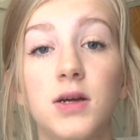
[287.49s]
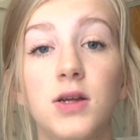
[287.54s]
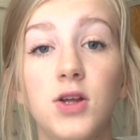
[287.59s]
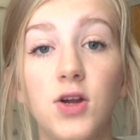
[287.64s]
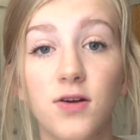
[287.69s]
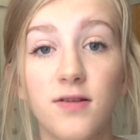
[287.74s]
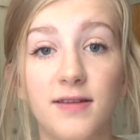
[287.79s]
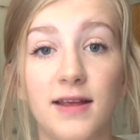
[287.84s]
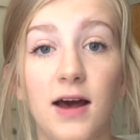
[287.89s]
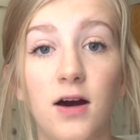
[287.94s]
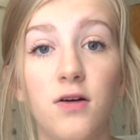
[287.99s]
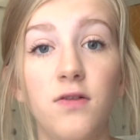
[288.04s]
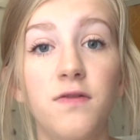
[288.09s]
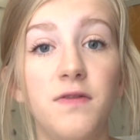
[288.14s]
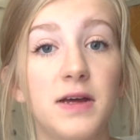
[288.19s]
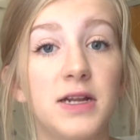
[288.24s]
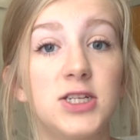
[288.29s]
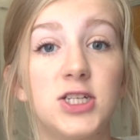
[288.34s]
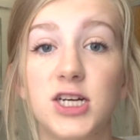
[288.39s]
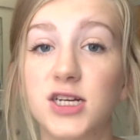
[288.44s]

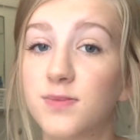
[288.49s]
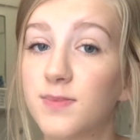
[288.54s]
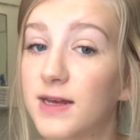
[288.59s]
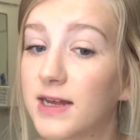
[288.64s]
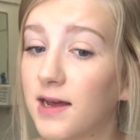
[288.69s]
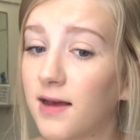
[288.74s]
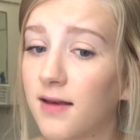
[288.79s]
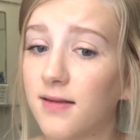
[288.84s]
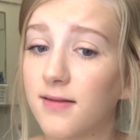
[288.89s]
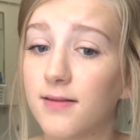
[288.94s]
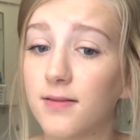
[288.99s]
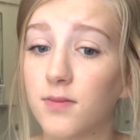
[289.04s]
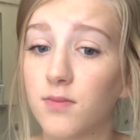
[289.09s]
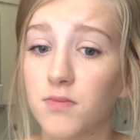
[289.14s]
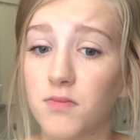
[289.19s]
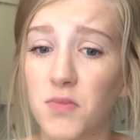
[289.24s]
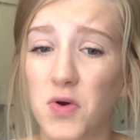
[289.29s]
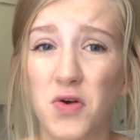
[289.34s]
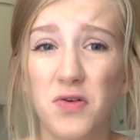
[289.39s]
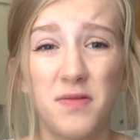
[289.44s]
yourself, and just because
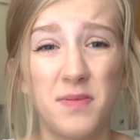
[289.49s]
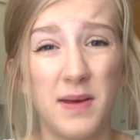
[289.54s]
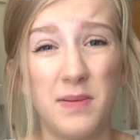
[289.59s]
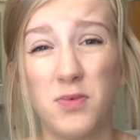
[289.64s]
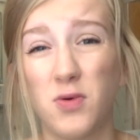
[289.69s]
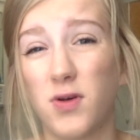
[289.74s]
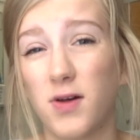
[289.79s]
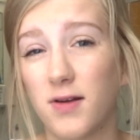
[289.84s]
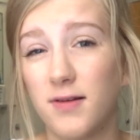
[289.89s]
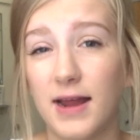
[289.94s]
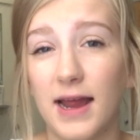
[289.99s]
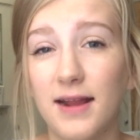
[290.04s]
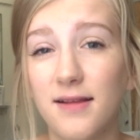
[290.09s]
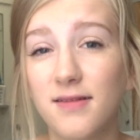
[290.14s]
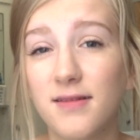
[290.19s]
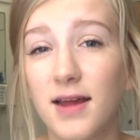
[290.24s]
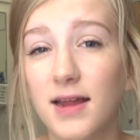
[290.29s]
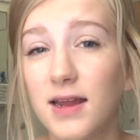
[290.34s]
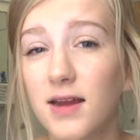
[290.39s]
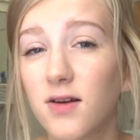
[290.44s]
most people are night
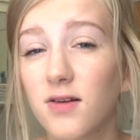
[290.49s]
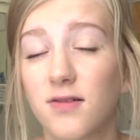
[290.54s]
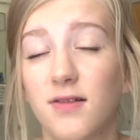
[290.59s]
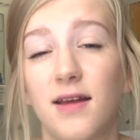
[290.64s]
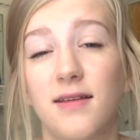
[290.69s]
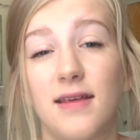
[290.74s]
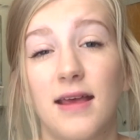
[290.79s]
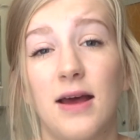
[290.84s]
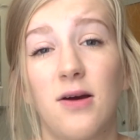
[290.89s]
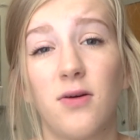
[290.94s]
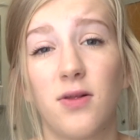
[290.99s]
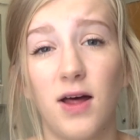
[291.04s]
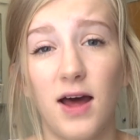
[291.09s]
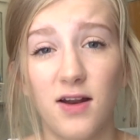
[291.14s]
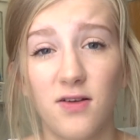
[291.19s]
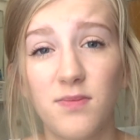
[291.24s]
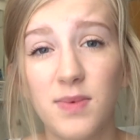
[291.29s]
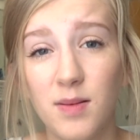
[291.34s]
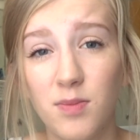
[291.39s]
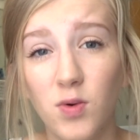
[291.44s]
studiers, that's how a
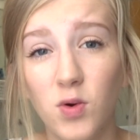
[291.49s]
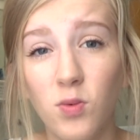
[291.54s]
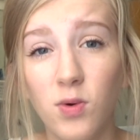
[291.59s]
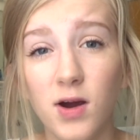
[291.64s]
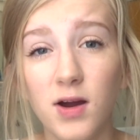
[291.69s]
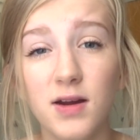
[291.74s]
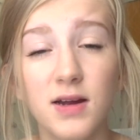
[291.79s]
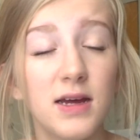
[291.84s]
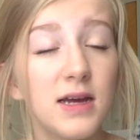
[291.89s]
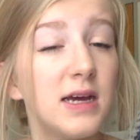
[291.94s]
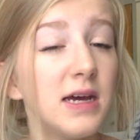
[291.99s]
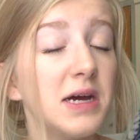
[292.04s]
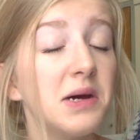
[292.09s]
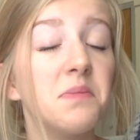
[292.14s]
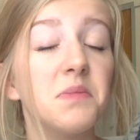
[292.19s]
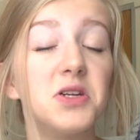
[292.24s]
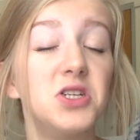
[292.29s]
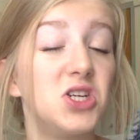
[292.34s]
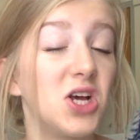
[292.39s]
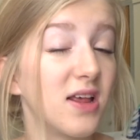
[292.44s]
lot of people work.
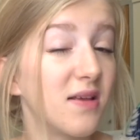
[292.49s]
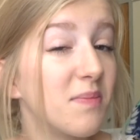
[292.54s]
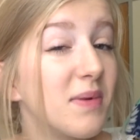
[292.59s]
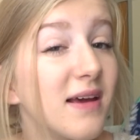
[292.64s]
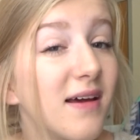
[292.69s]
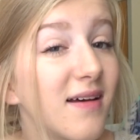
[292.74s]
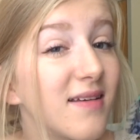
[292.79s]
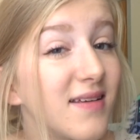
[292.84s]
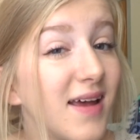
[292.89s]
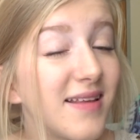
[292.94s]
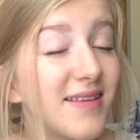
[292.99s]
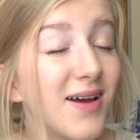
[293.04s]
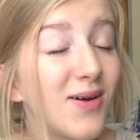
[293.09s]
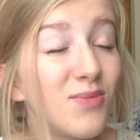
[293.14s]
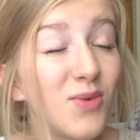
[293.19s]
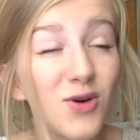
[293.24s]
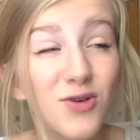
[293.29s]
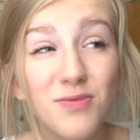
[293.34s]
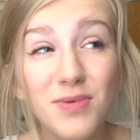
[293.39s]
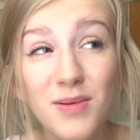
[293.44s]
Just because that's how
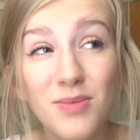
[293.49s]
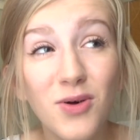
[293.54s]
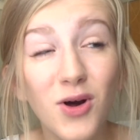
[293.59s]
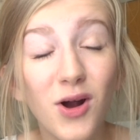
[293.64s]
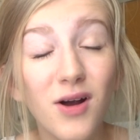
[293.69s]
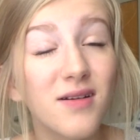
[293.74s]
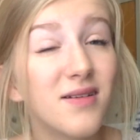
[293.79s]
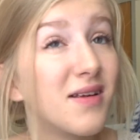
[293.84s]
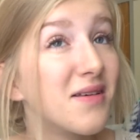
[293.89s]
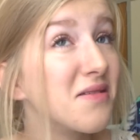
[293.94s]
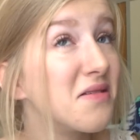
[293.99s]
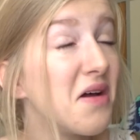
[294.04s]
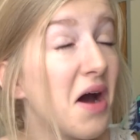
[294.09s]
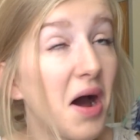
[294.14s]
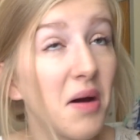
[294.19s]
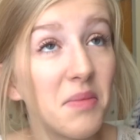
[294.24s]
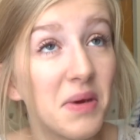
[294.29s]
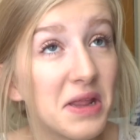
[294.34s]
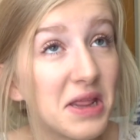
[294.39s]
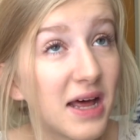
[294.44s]
most people are does
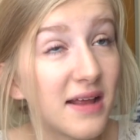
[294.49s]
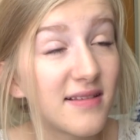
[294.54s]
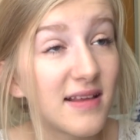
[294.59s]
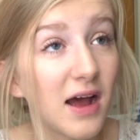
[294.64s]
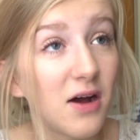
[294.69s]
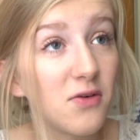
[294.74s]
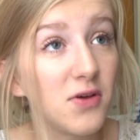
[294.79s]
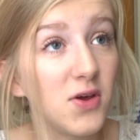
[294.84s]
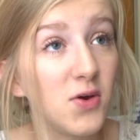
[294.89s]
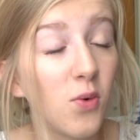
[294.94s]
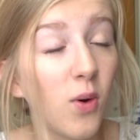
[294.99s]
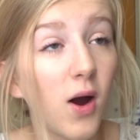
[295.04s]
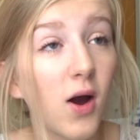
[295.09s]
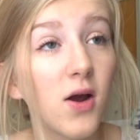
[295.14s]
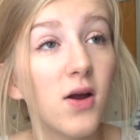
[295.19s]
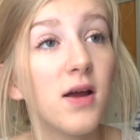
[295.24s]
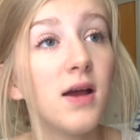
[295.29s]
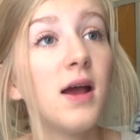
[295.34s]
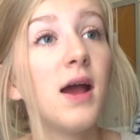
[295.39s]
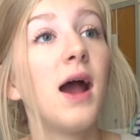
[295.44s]
not mean that's how you
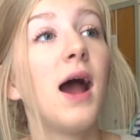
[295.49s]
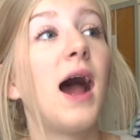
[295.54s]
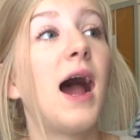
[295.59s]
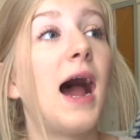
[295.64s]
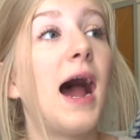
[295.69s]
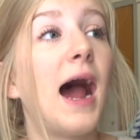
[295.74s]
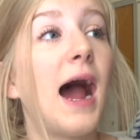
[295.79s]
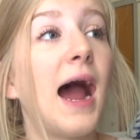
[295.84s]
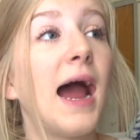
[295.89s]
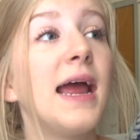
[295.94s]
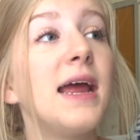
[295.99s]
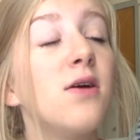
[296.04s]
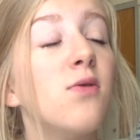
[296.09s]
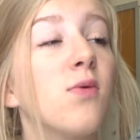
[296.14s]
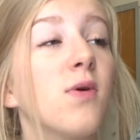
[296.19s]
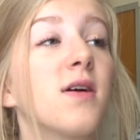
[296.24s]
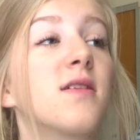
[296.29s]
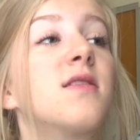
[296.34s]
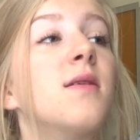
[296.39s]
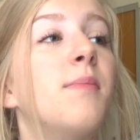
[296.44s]
are. I
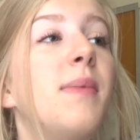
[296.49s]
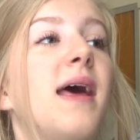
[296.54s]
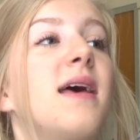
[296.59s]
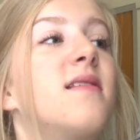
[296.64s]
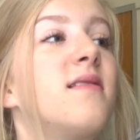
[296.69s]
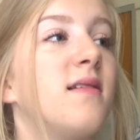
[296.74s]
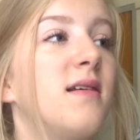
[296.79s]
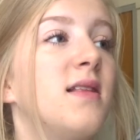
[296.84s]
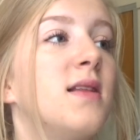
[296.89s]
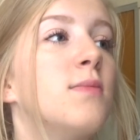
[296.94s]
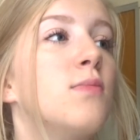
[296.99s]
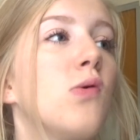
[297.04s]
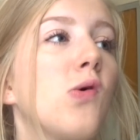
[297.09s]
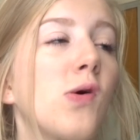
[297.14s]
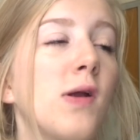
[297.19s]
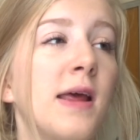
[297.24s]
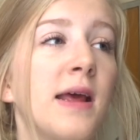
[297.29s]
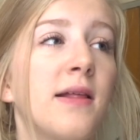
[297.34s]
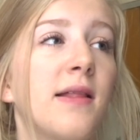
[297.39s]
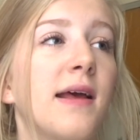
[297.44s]
work the best in the
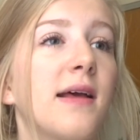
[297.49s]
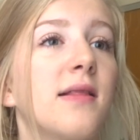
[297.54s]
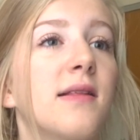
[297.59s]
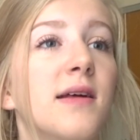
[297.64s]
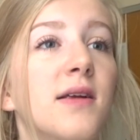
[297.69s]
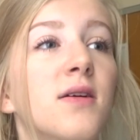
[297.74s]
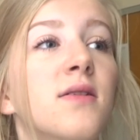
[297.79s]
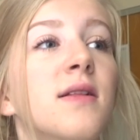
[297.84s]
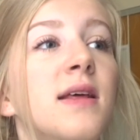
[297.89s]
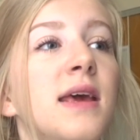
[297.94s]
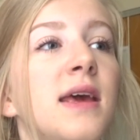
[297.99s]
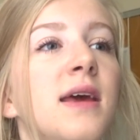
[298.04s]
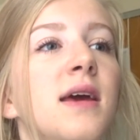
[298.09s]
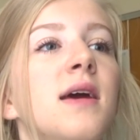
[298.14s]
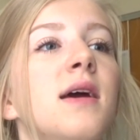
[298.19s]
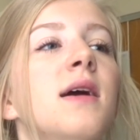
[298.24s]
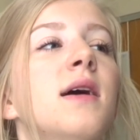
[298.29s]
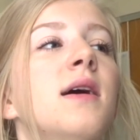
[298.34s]
morning. Like, literally,